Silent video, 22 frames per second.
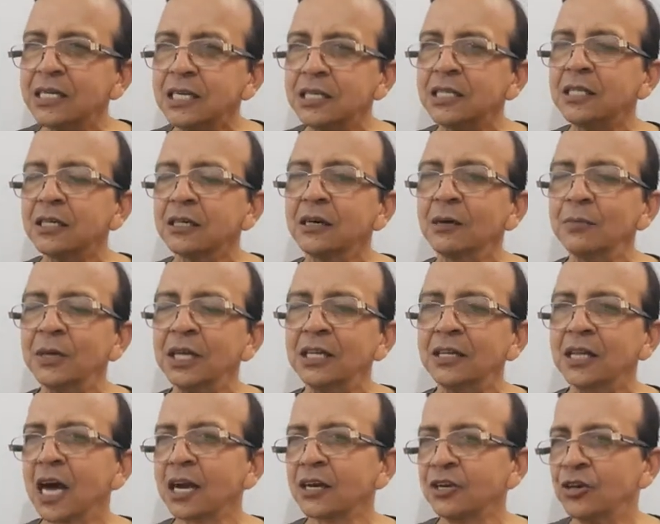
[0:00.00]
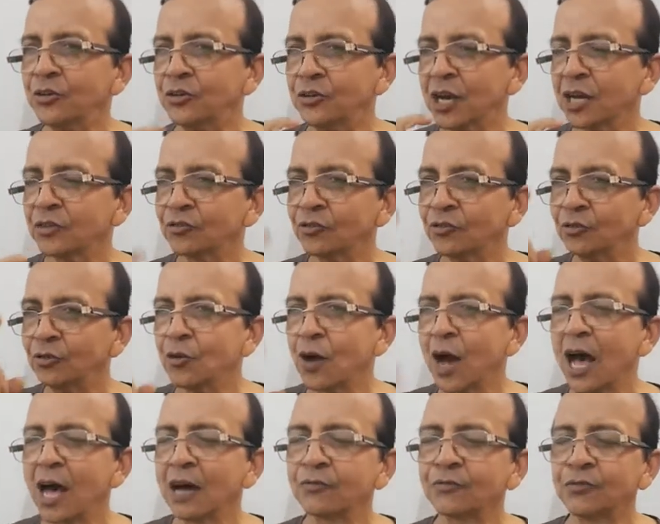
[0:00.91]
determined that yes, you
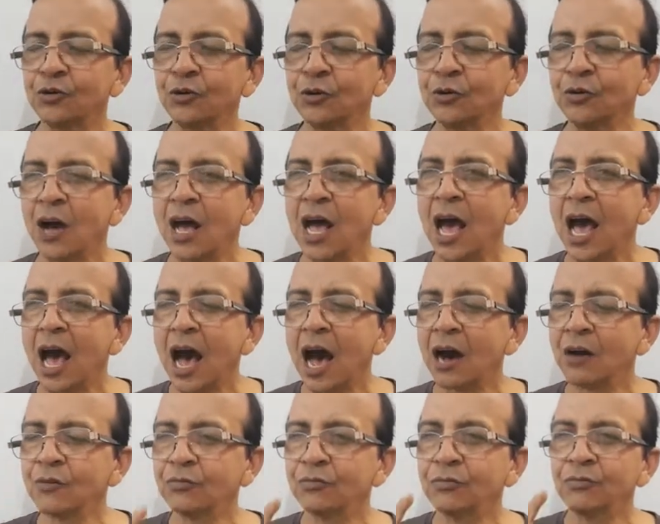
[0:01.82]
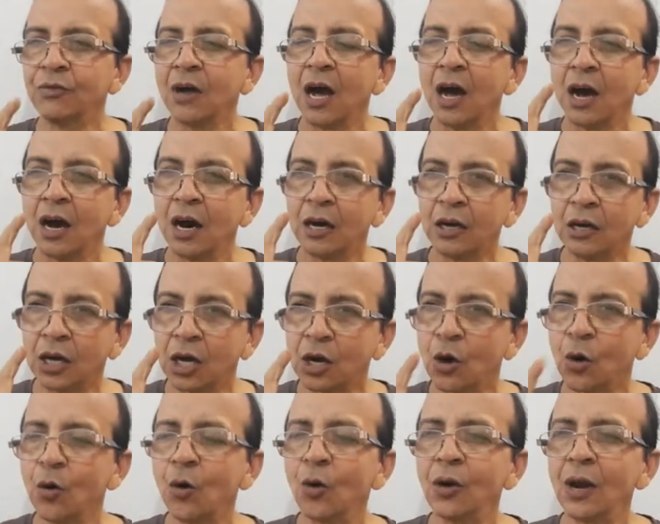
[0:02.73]
have to have a
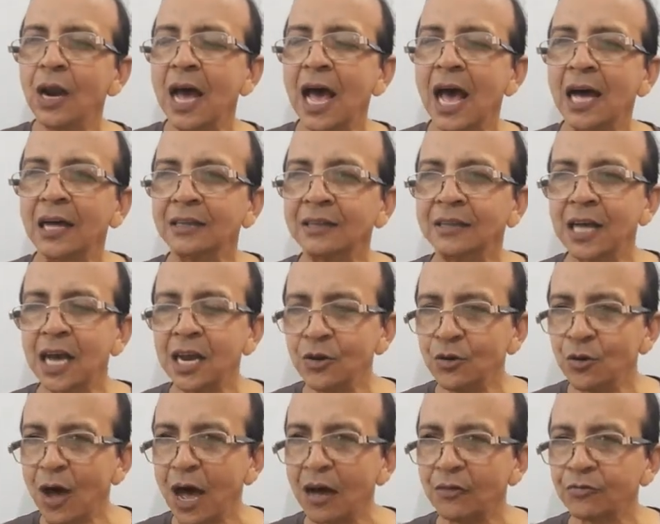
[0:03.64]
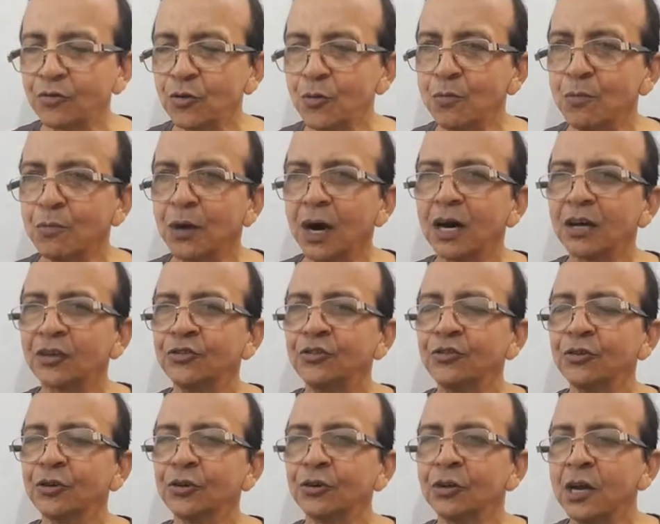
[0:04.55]
goal, and then you have to
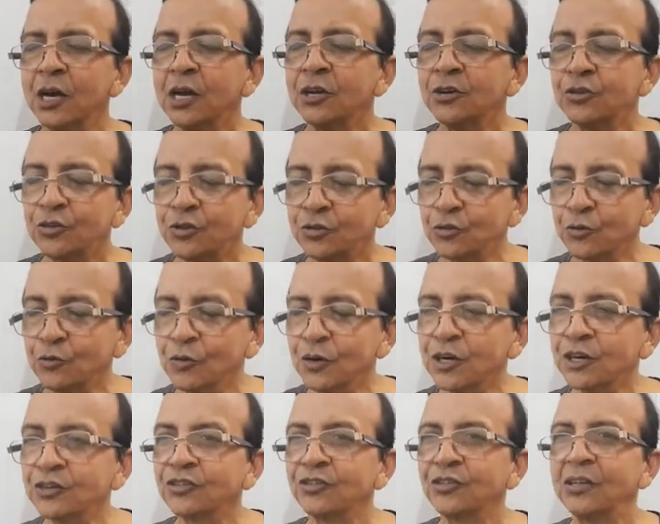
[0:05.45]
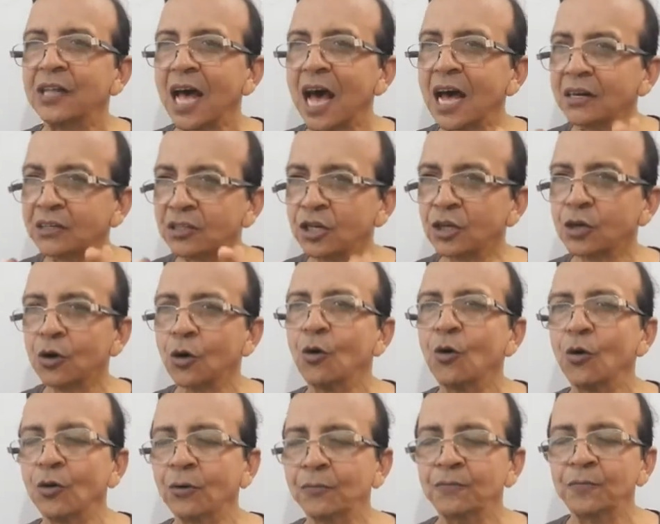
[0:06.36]
march towards that
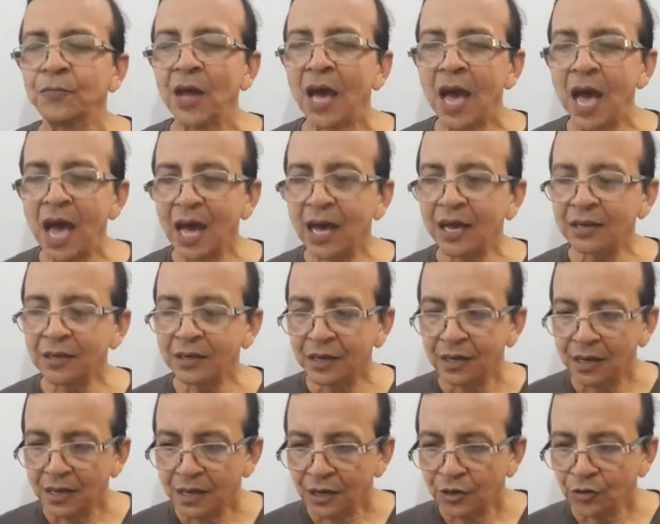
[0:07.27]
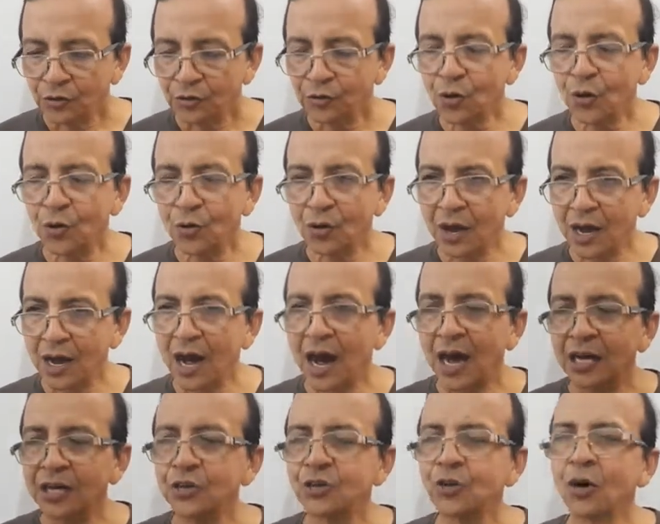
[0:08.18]
goal. And so
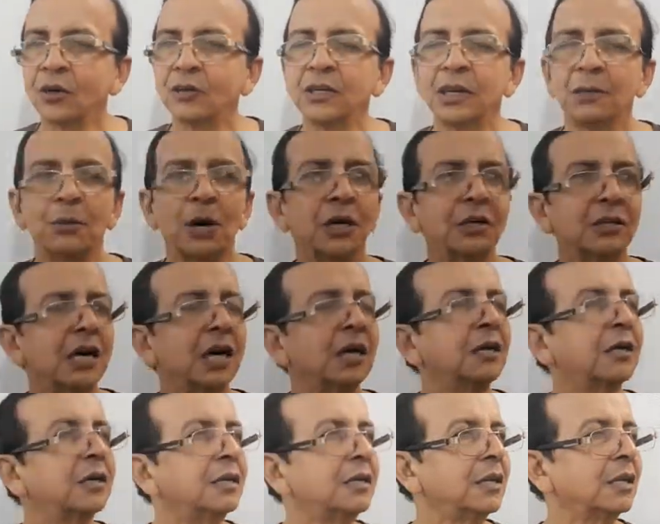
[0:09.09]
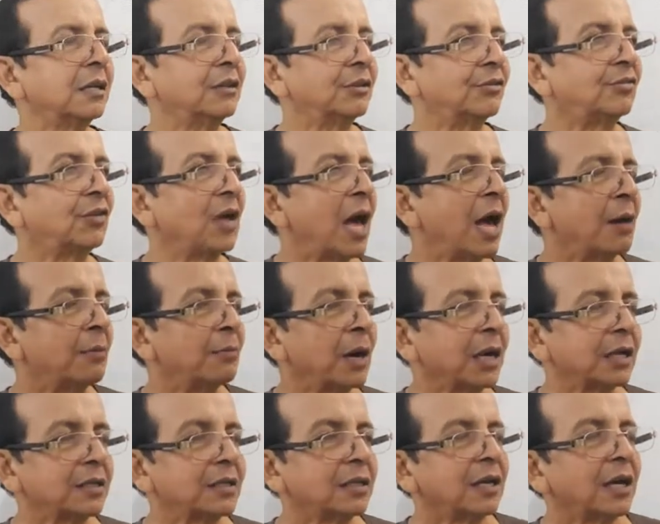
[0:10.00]
I talked about the hurdles,
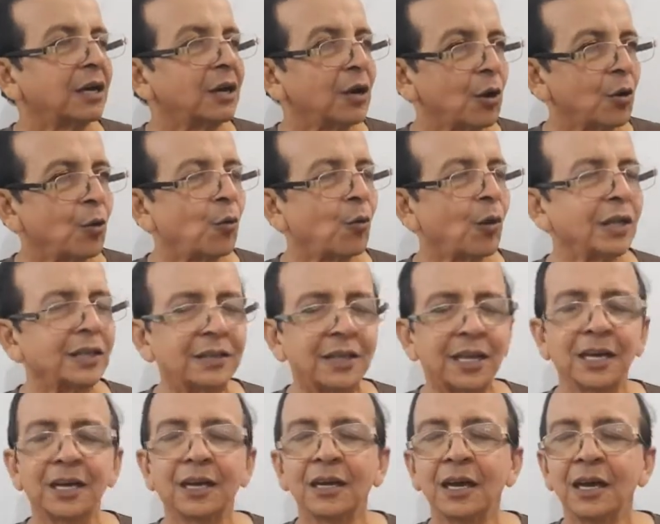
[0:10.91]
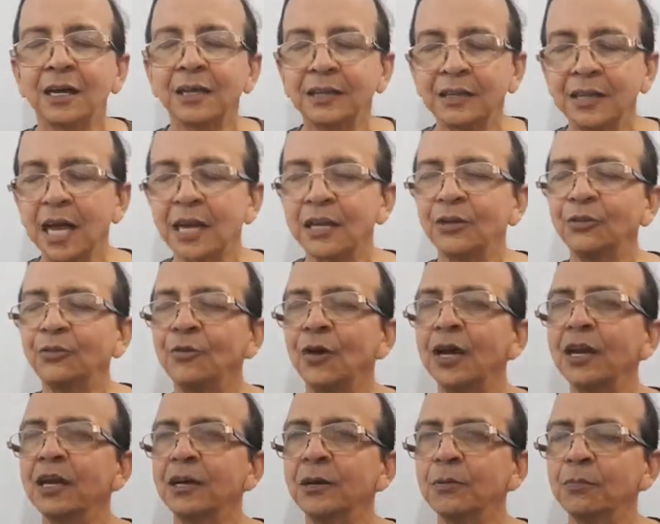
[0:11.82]
but one thing that is
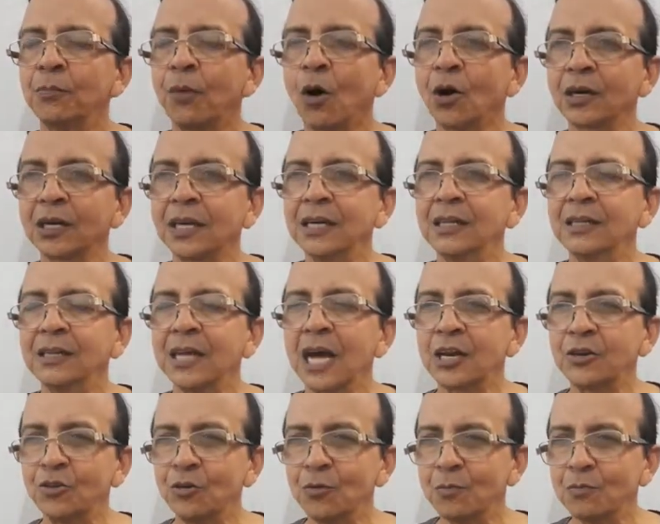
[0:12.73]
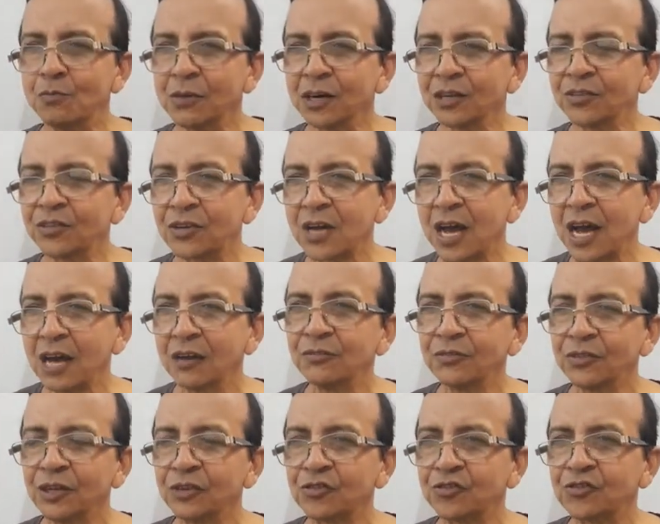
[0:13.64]
very important, that you must
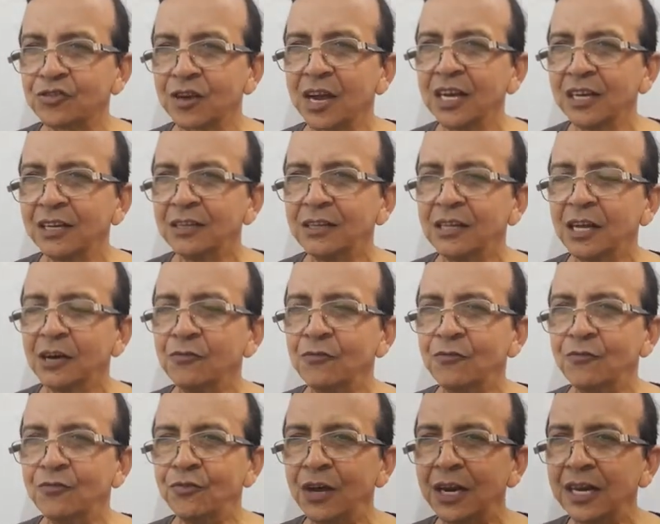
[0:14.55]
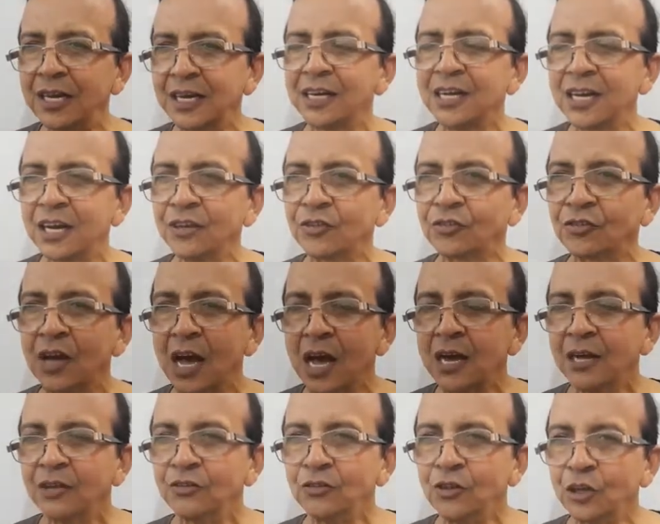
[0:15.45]
have the strength, the
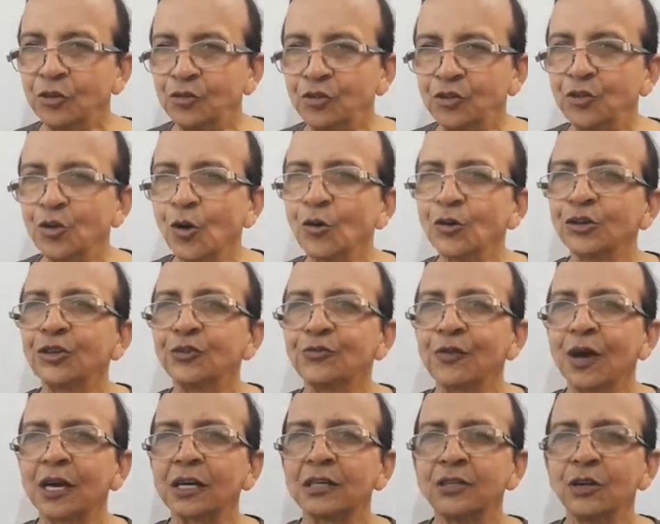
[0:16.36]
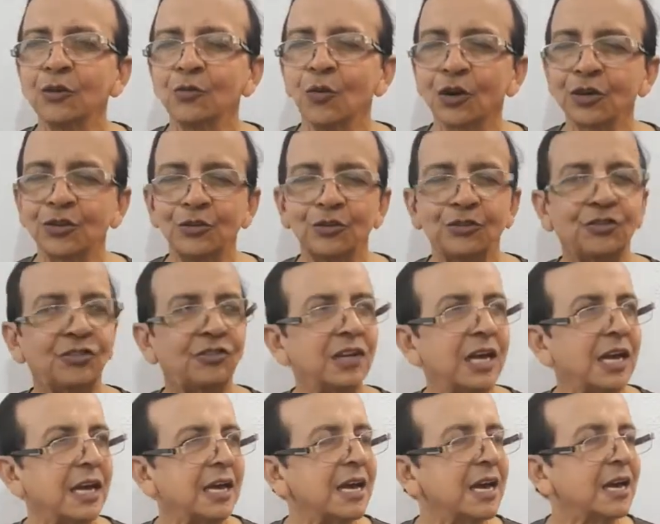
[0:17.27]
willingness, the Josh factor, what you
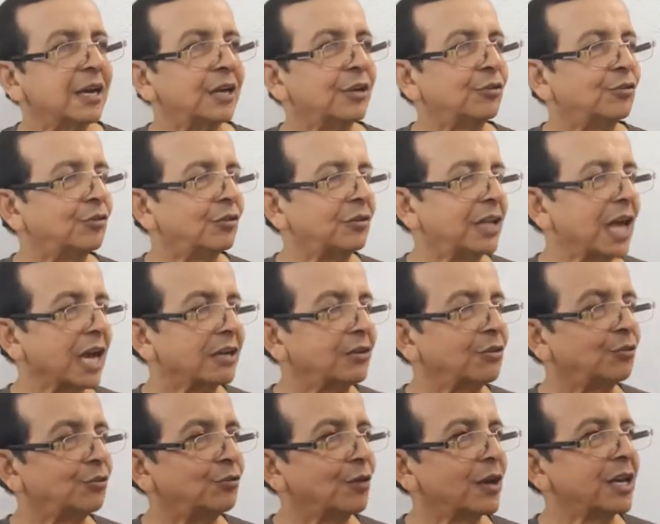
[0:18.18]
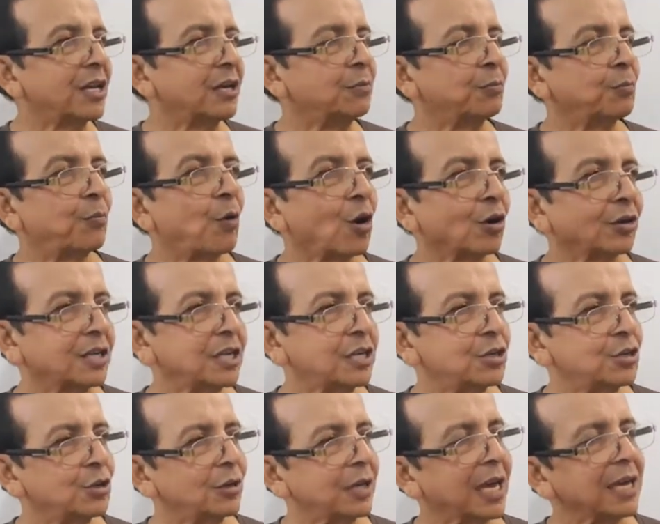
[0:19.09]
say, is that is very
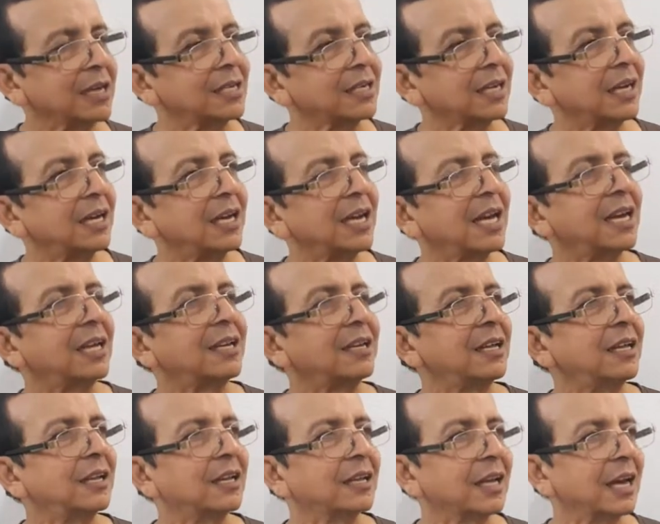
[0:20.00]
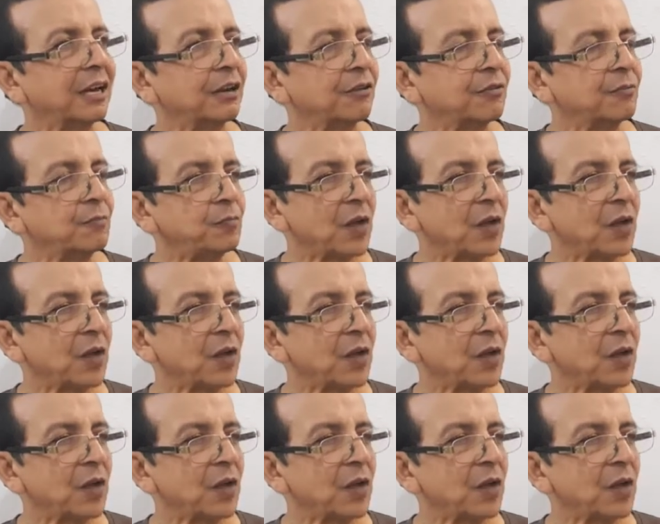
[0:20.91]
important to get ahead in life.